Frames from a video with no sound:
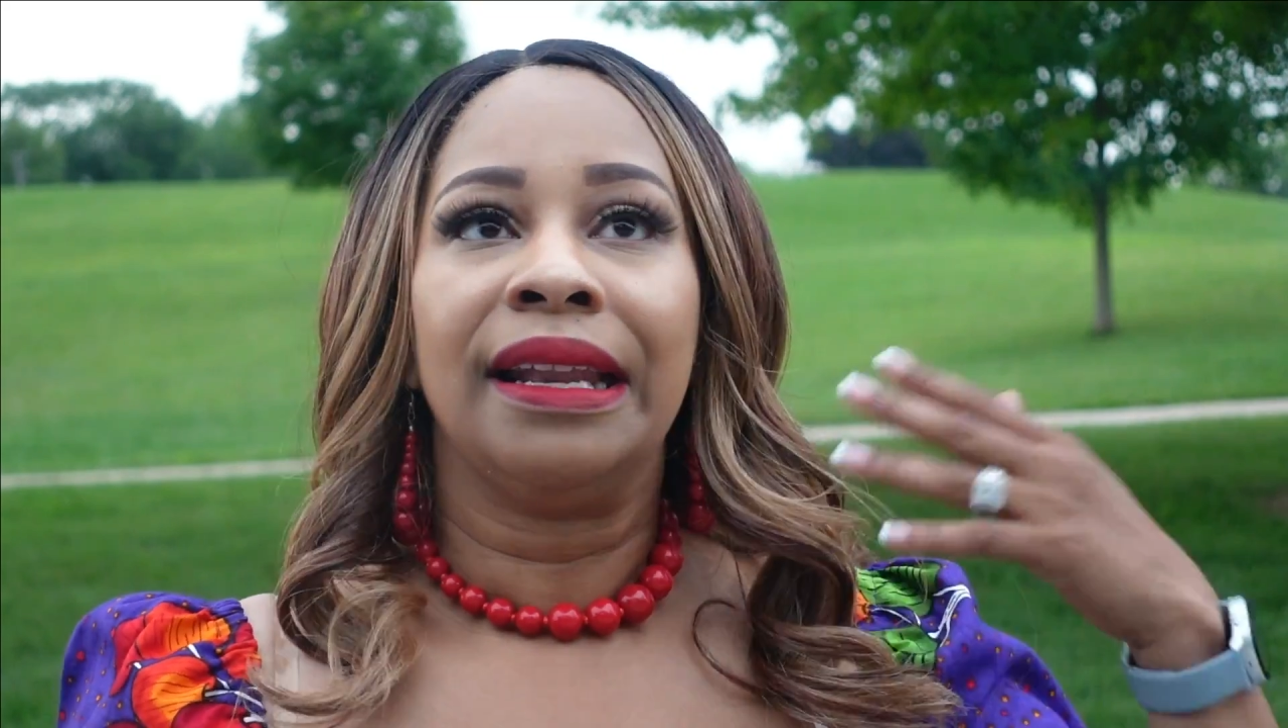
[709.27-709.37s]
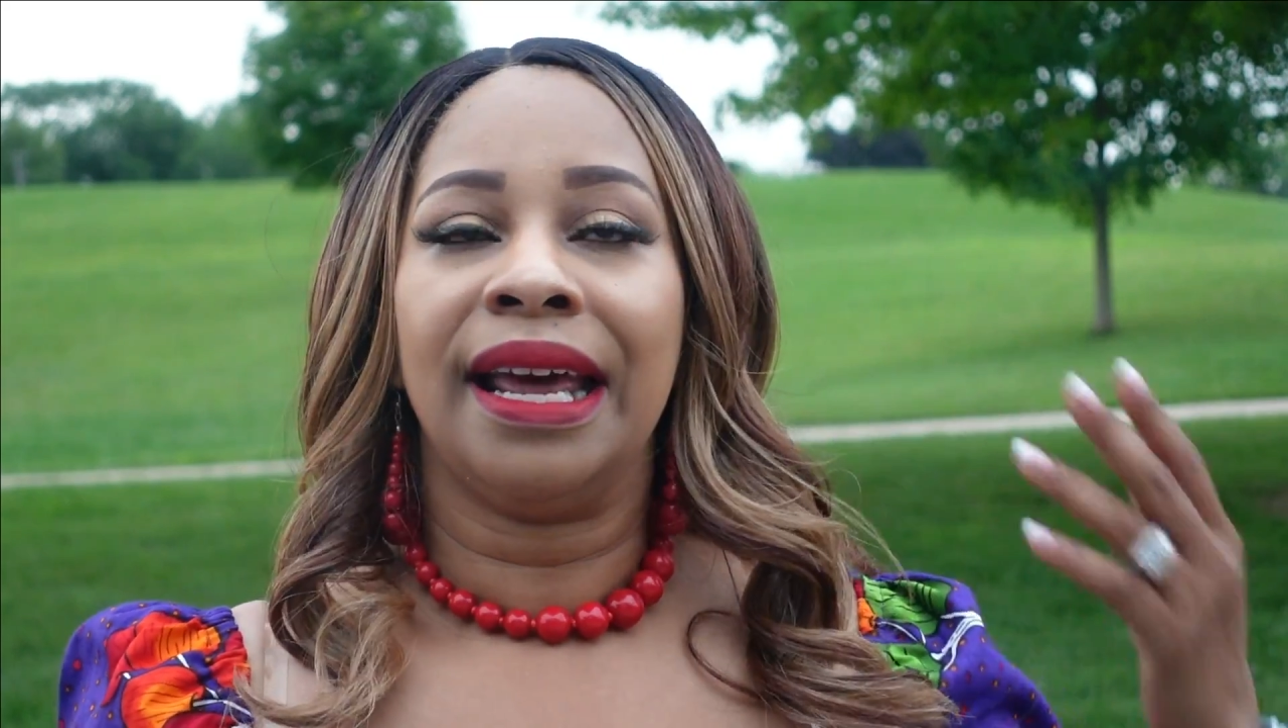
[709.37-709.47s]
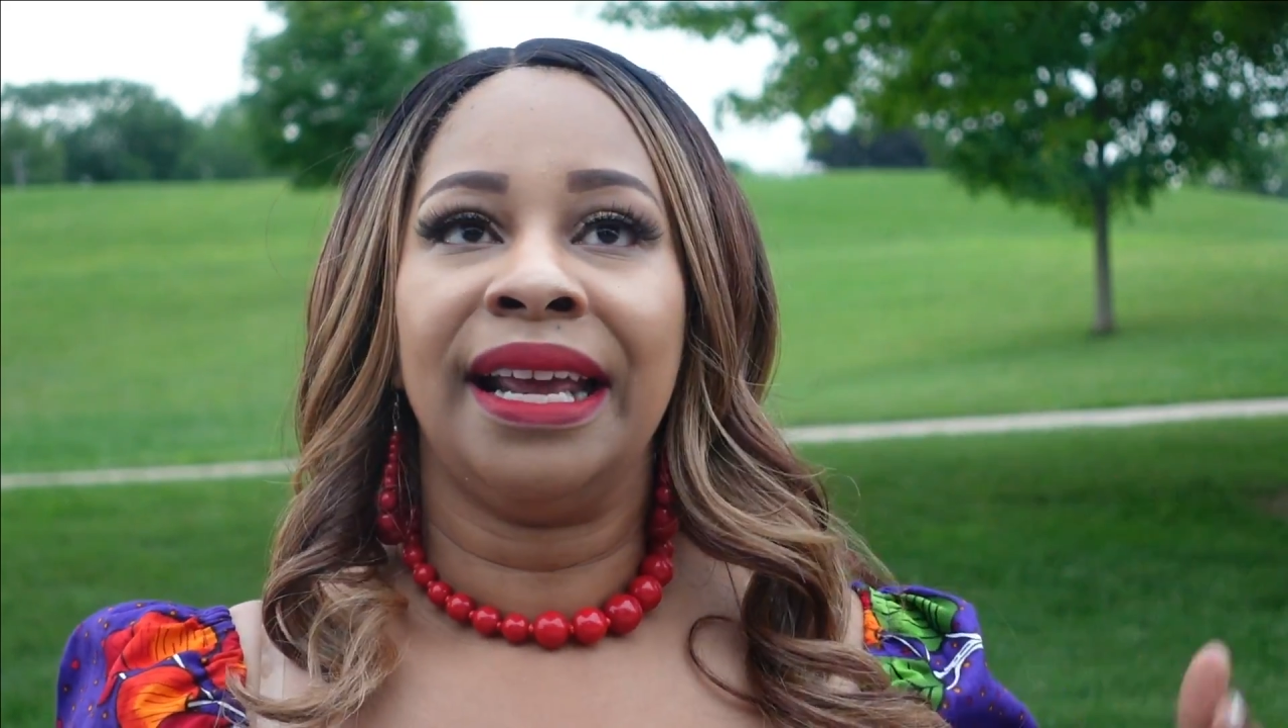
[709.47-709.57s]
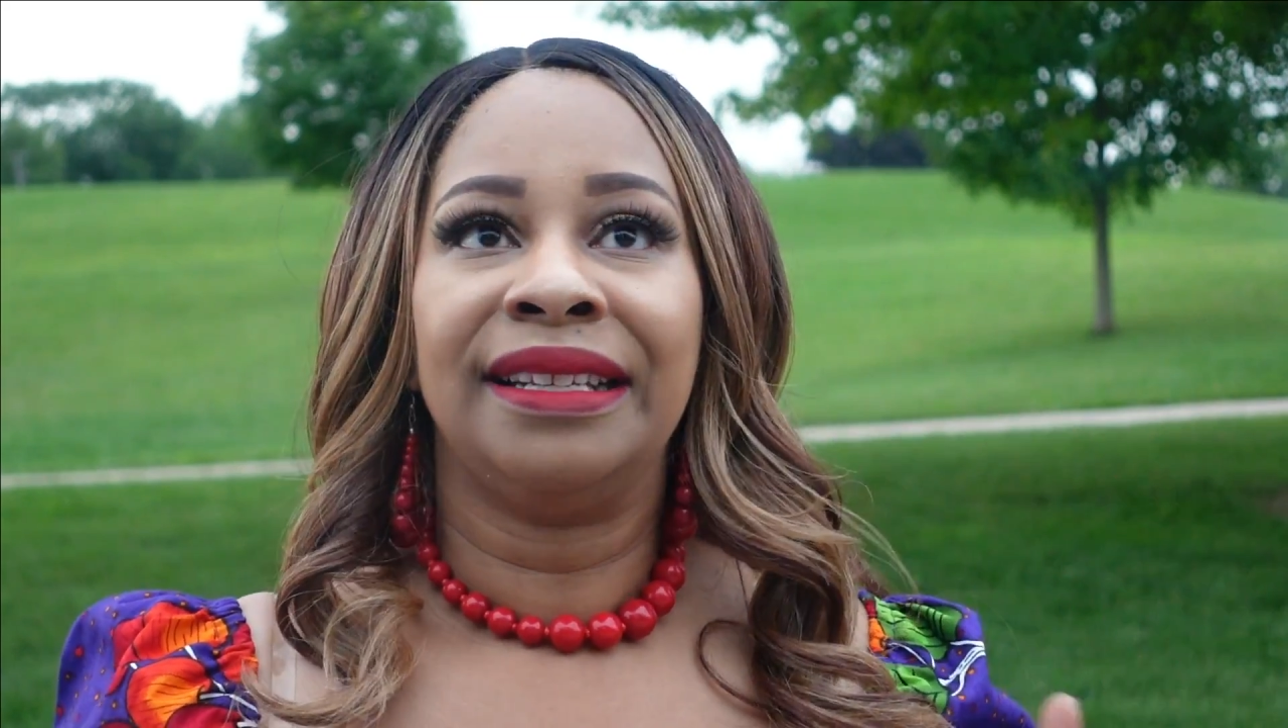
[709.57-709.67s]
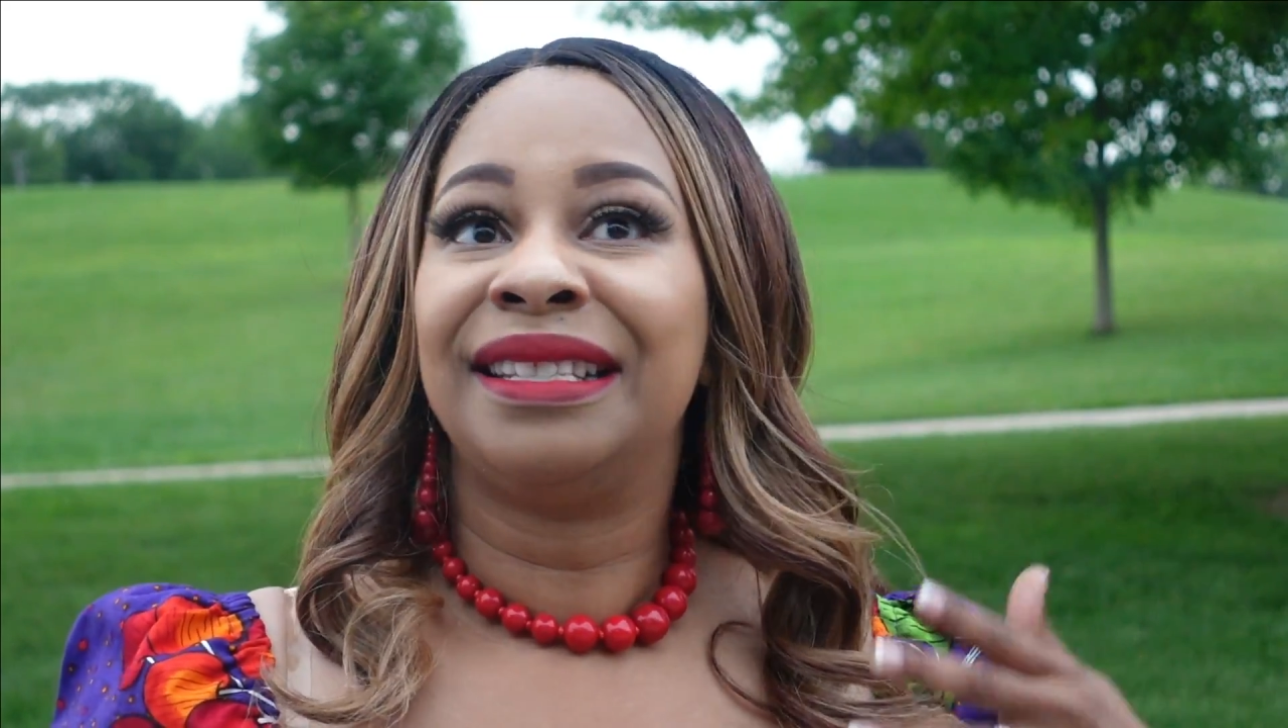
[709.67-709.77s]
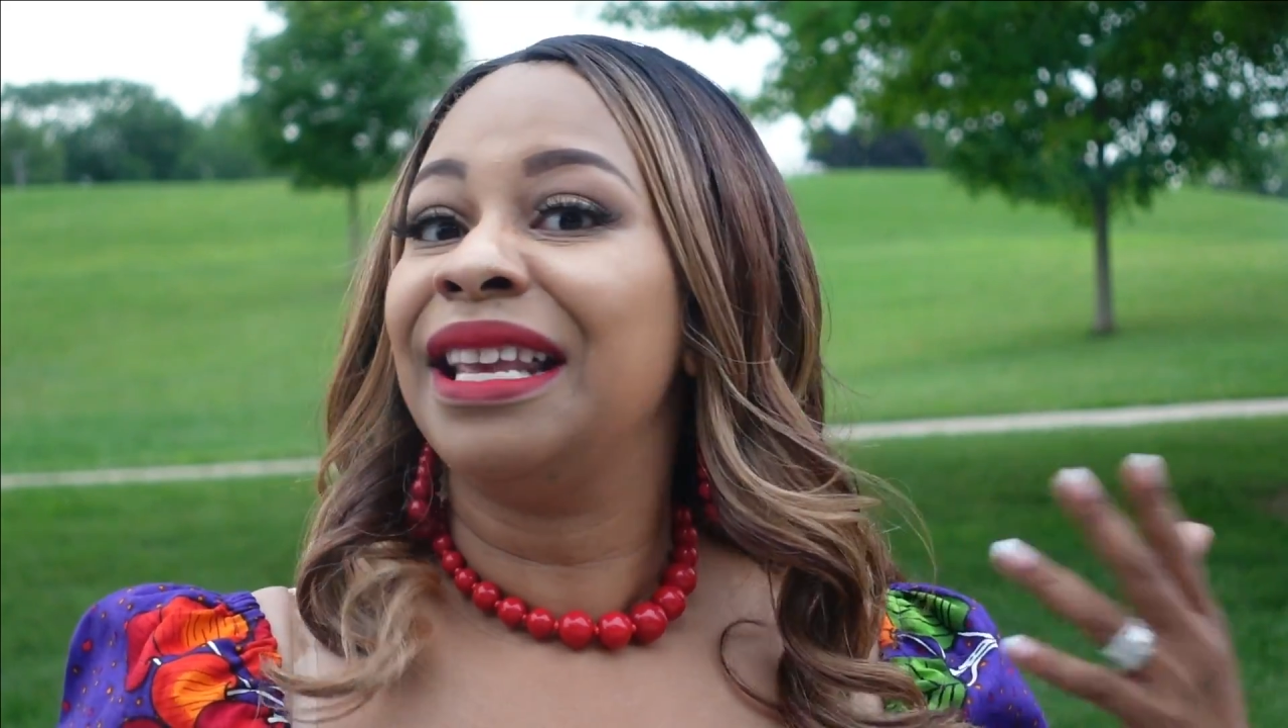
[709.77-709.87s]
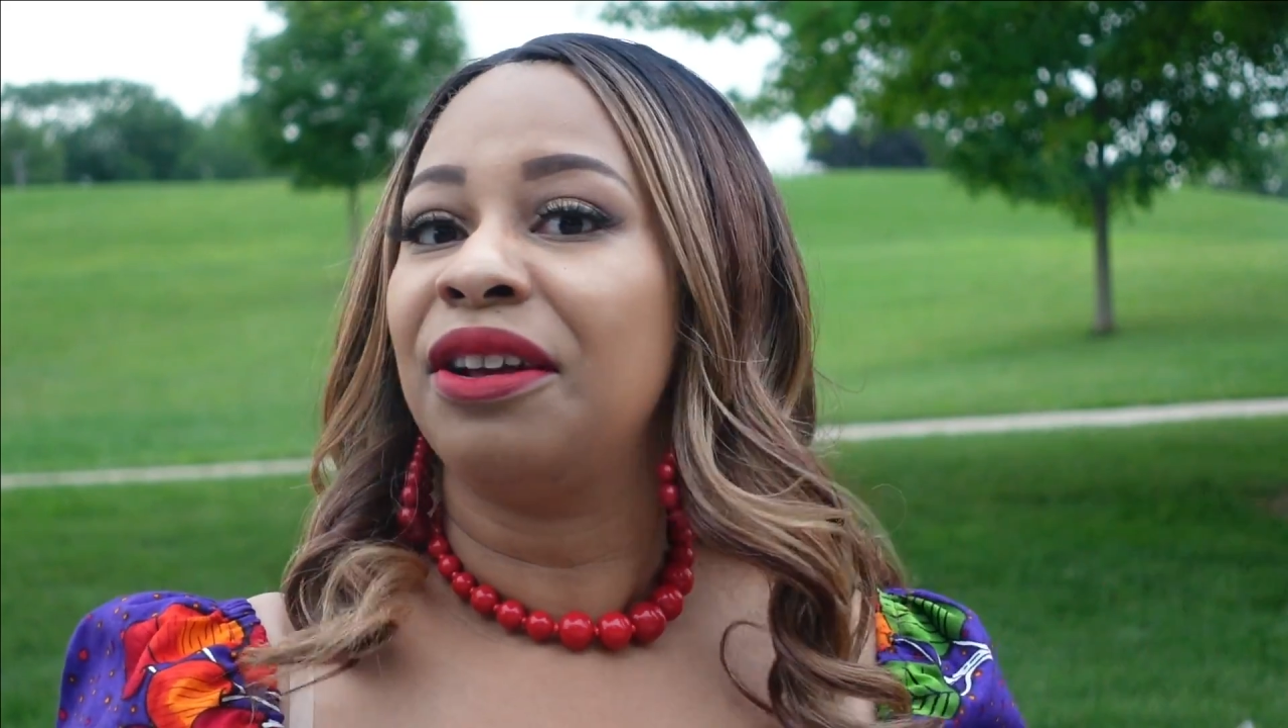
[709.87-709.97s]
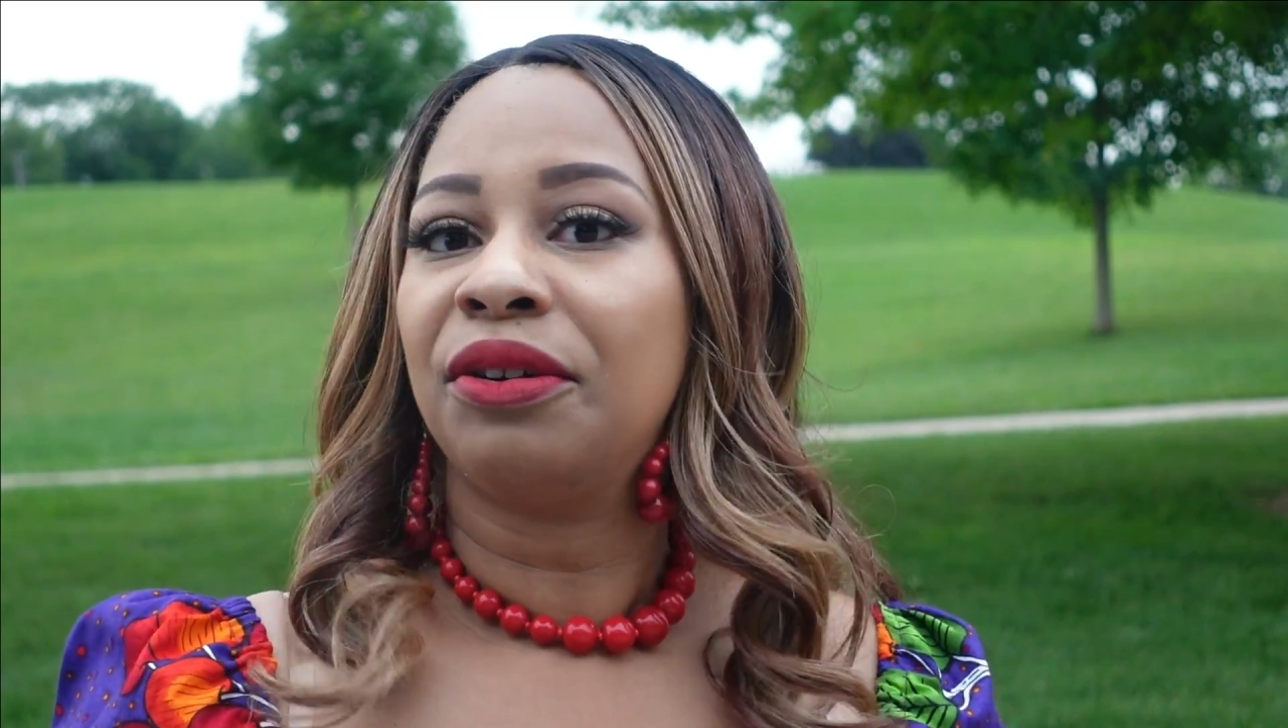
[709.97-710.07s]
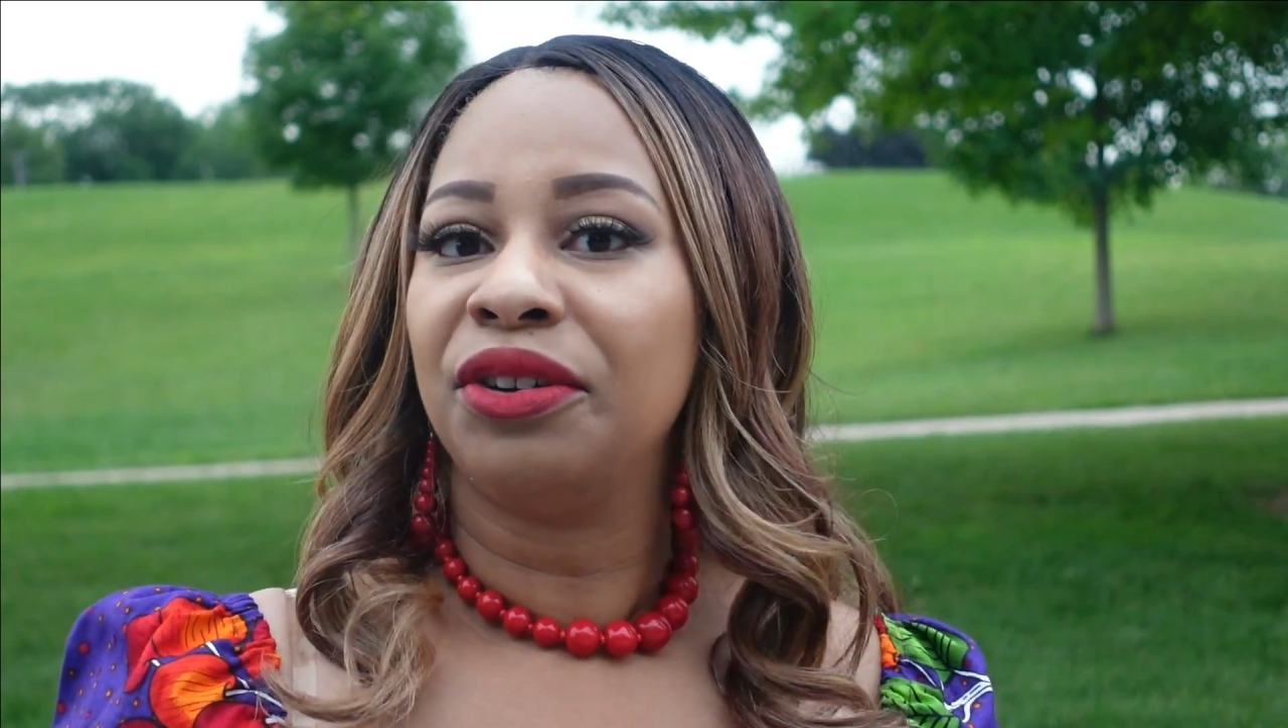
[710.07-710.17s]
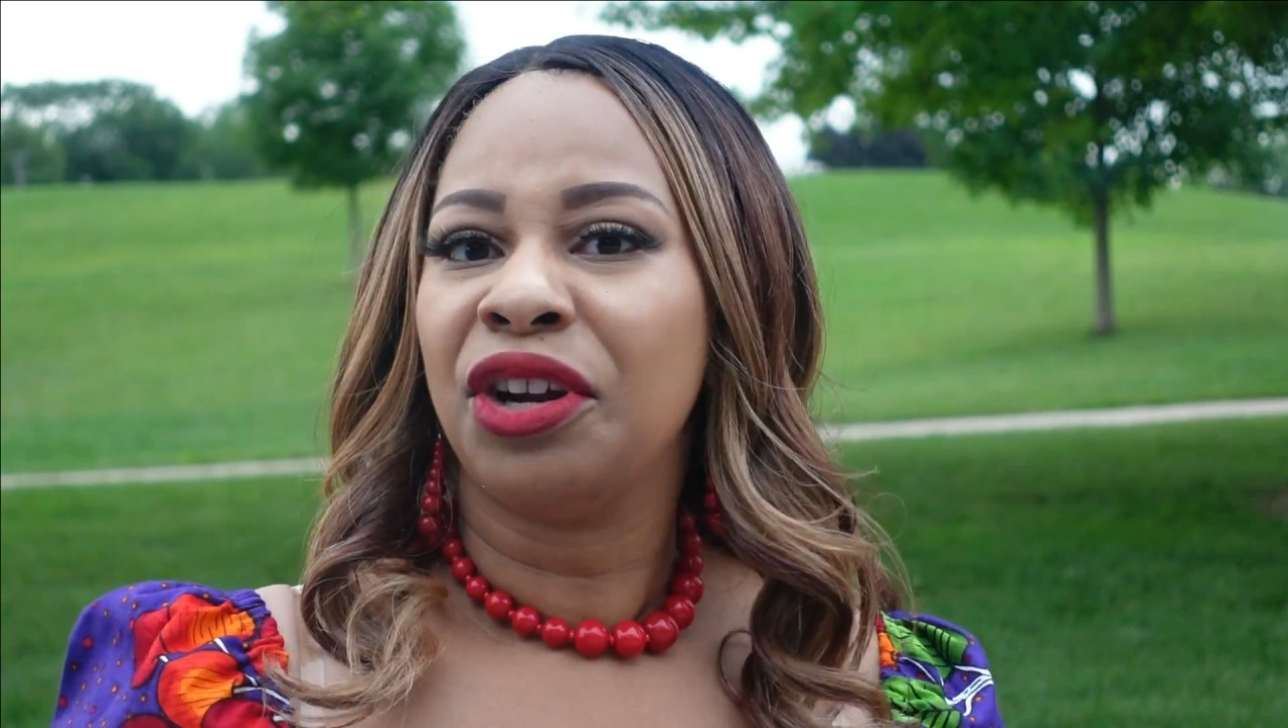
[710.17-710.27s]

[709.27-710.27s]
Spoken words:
like single